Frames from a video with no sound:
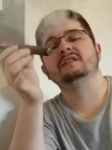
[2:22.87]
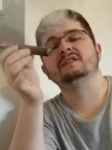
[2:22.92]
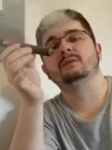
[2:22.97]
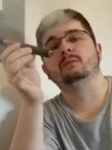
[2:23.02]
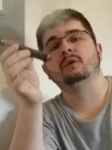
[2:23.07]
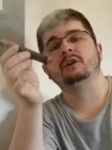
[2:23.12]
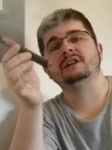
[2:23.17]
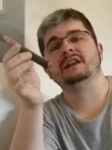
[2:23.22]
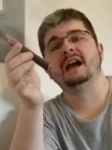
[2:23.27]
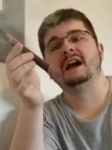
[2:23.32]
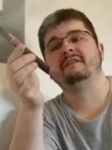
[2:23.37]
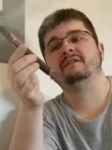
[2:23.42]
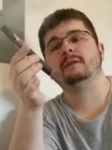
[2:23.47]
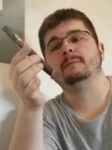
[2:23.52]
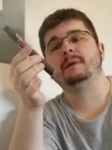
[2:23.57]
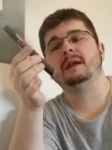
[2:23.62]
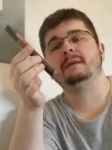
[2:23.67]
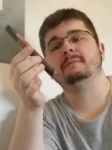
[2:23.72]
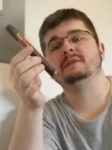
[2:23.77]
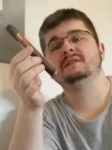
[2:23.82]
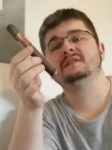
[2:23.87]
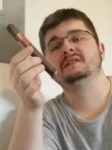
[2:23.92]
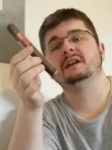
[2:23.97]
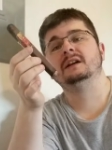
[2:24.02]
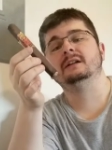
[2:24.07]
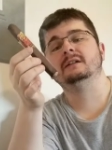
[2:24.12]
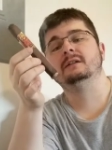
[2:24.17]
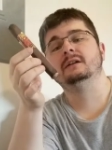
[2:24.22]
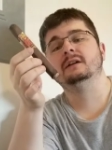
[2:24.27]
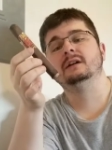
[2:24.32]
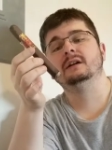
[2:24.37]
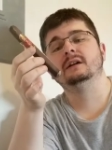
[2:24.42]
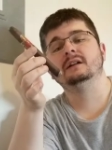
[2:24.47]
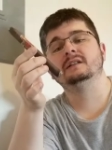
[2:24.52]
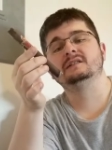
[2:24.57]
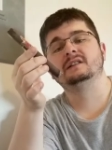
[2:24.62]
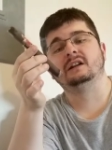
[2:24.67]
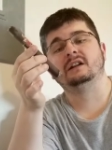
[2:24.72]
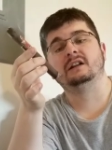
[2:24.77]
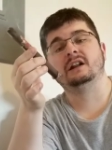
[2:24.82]
isn't one you have to babysit.
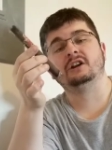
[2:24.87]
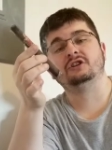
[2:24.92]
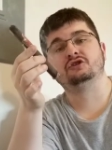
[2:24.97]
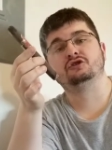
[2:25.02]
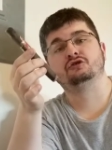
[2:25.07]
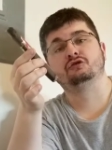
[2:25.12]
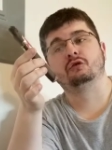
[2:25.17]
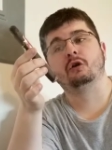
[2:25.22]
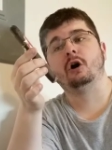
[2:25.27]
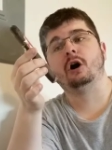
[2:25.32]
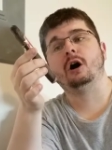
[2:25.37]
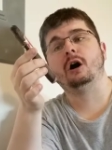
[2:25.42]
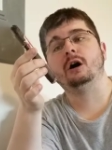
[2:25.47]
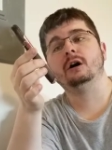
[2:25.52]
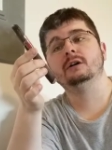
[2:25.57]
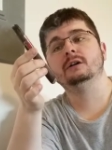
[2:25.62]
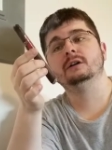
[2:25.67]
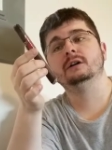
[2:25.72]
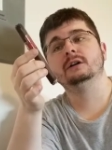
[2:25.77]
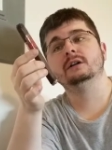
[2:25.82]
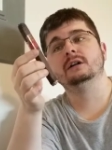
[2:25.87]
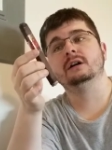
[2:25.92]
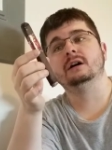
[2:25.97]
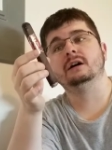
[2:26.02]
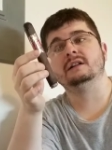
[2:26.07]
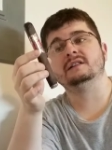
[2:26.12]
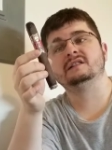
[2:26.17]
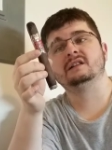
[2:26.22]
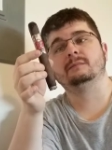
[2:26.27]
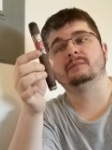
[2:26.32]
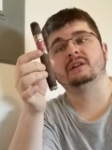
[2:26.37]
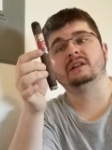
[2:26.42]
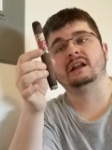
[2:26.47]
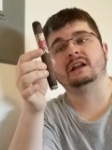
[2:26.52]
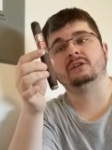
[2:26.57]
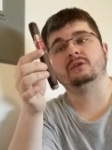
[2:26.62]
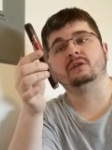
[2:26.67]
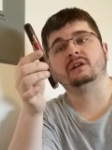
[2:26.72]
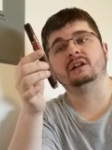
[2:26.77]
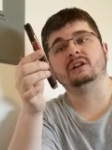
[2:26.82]
It's got a nice draw. It's something that
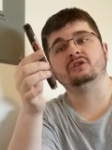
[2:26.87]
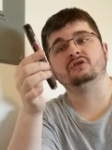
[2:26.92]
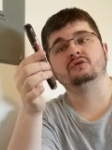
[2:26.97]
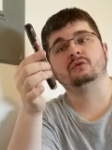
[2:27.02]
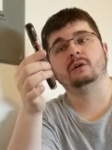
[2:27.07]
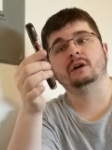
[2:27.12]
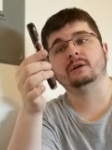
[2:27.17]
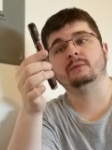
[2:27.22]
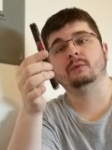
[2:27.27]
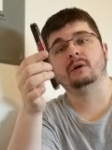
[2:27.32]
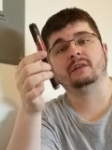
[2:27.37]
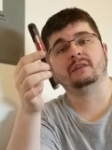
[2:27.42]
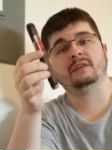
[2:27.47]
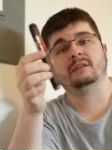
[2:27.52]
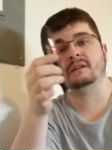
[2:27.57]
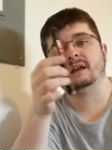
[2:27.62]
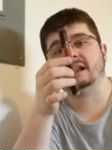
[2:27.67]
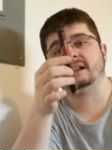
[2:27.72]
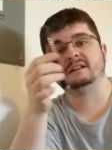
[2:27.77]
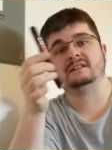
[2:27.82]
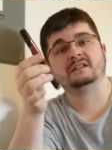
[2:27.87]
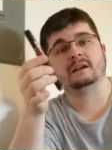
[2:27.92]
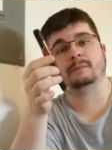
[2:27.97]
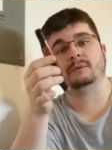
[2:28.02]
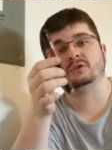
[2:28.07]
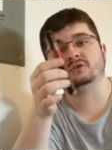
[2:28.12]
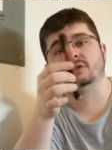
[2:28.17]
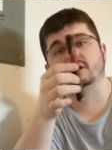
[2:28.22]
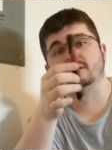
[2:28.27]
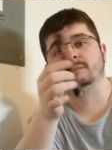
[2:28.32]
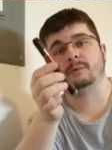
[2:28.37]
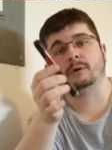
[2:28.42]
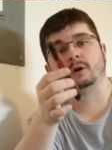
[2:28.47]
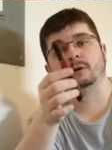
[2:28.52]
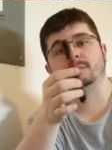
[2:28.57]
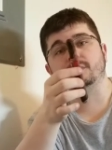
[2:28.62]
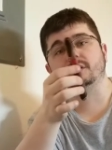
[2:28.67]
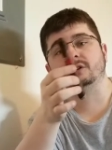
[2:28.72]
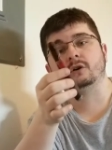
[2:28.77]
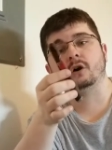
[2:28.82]
you can enjoy with any type of drink,
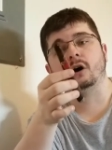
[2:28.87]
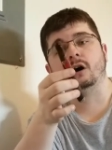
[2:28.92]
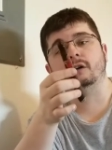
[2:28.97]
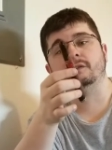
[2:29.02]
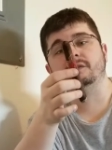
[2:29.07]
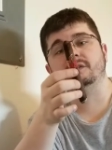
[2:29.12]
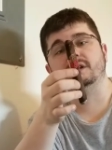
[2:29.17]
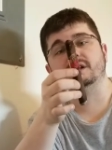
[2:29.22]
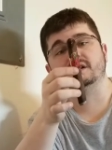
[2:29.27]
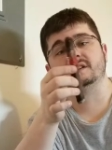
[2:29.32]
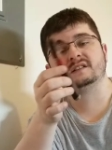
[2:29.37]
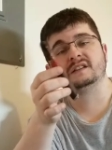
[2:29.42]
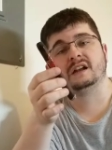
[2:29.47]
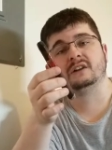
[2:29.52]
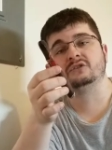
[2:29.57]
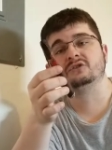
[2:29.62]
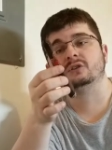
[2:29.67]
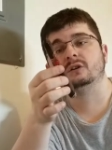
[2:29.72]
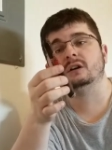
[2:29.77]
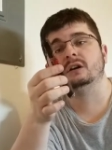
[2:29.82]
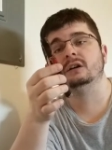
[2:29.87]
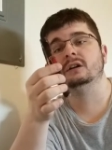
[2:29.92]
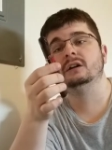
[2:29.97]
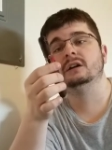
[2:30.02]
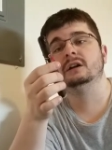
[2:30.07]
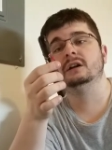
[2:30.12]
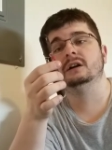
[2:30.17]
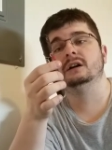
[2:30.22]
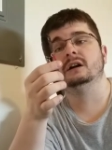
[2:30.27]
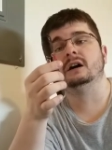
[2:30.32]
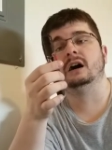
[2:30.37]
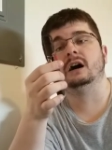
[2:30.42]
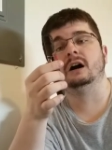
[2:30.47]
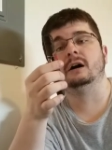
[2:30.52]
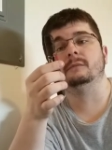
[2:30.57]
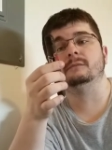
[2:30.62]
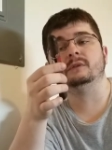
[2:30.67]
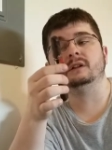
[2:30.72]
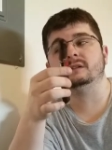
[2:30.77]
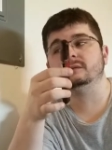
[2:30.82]
bourbon, coffee, etc.
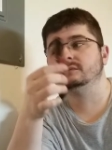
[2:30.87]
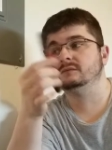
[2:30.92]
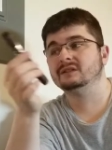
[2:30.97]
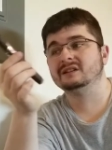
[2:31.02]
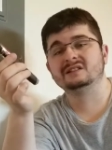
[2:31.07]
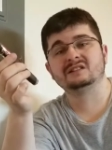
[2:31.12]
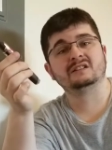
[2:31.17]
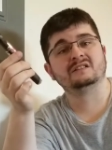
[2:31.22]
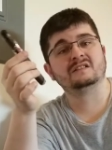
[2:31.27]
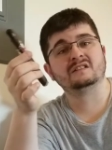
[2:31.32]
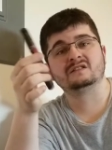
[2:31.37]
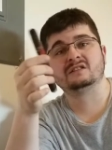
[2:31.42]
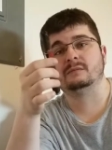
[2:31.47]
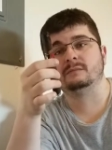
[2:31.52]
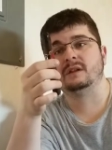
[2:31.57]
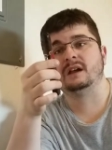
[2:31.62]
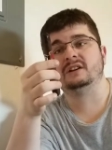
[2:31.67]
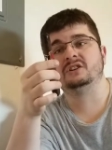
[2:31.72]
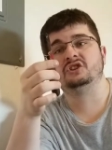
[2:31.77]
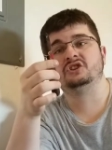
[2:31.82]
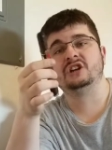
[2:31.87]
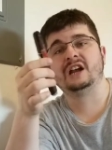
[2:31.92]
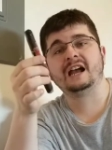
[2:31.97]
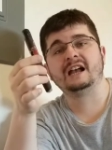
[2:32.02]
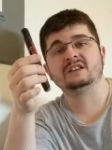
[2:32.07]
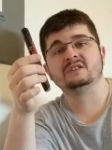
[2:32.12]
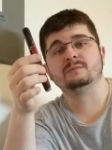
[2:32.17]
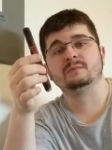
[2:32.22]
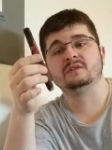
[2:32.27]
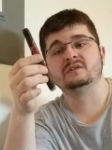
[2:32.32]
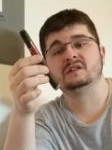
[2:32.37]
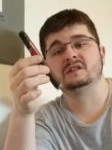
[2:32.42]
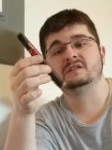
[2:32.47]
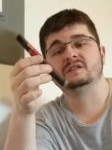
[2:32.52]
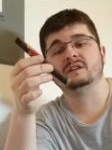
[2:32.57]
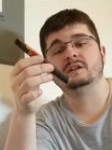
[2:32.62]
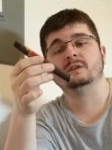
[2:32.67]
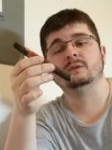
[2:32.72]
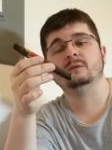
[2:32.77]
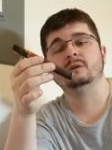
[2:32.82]
Um, listen to some nice jazz music
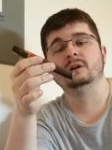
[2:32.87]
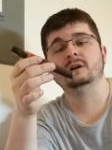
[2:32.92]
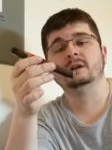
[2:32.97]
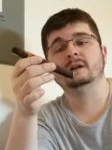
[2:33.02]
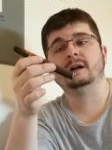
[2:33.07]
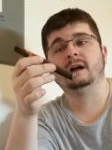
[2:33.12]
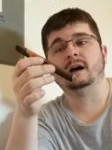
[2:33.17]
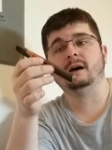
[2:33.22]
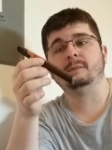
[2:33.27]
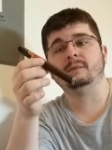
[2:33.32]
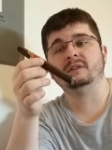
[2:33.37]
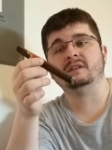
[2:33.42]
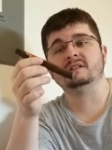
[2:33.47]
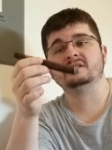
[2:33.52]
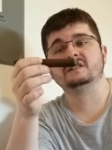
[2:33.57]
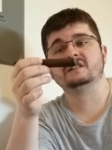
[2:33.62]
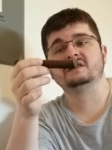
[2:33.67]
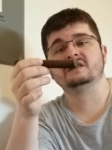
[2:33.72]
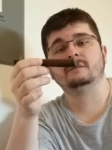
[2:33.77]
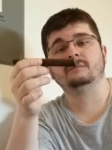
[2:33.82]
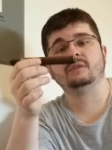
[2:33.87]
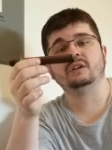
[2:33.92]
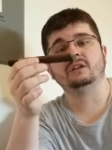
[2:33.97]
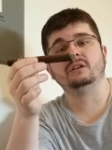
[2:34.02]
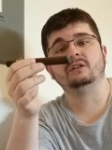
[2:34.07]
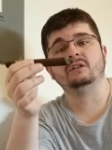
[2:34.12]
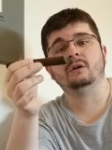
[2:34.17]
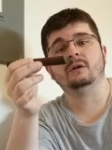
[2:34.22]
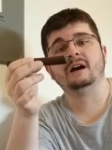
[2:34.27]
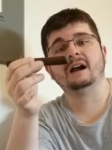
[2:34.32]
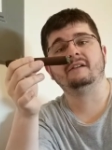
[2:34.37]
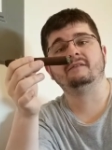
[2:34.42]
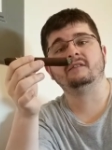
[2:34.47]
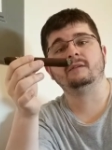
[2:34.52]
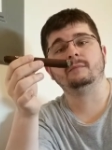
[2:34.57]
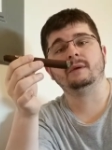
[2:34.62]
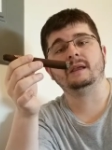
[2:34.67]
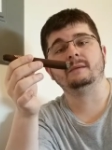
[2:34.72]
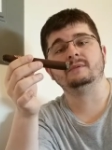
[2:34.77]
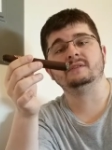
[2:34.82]
too. Uh, but this is something you don't have to
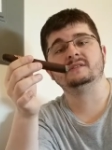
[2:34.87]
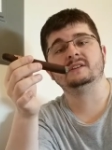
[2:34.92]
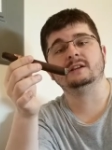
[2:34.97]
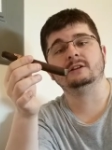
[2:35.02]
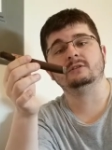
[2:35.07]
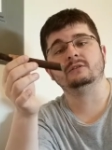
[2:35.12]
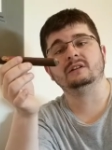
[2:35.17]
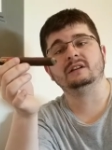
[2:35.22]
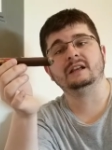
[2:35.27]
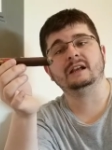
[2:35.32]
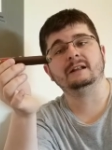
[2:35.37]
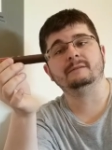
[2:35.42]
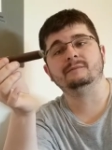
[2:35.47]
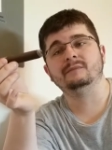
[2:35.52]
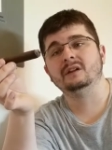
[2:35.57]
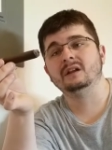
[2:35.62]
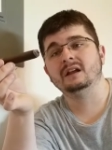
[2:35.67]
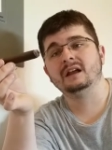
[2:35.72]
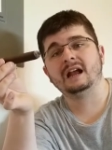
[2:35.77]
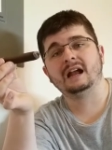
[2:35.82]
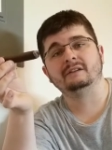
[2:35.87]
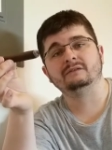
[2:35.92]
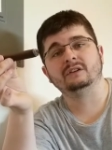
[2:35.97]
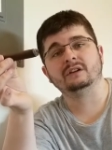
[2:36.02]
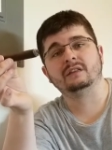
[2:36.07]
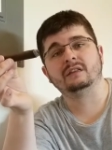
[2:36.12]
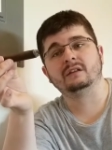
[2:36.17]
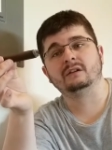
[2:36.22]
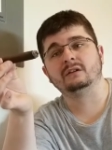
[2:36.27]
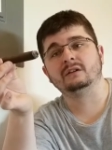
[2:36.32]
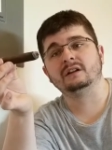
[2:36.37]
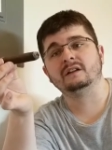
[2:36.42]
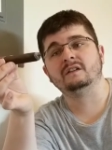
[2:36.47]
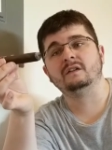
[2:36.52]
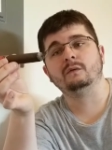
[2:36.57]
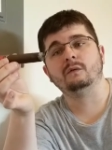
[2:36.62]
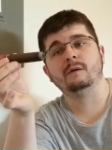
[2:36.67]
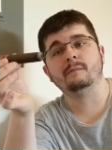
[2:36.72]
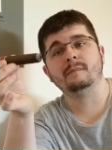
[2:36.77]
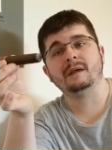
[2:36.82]
babysit. You can get every 30
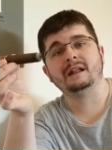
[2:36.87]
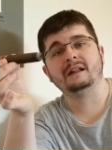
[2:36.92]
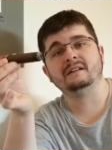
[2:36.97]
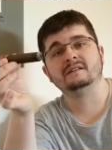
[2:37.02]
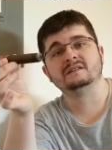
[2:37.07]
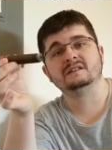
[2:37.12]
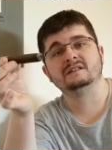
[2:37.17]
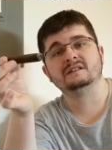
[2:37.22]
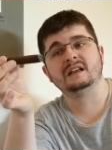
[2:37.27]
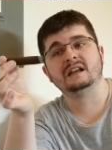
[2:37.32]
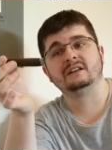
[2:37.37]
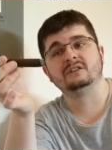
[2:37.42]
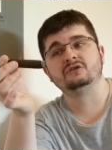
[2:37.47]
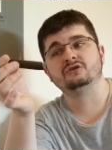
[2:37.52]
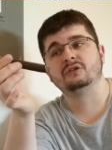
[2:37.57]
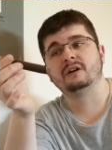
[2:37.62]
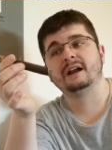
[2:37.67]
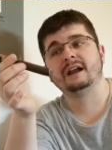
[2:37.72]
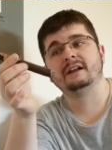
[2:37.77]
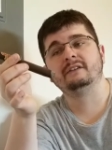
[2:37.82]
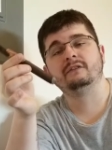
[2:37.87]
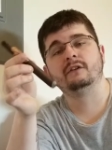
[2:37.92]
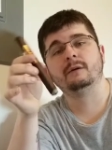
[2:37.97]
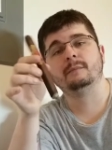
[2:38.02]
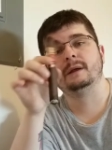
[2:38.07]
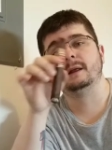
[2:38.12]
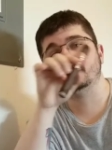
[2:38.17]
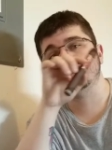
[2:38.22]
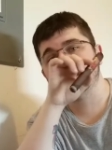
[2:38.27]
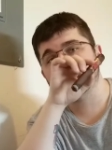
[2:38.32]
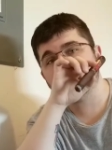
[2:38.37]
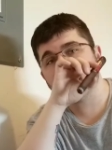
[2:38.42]
to a minute to take a drag from it.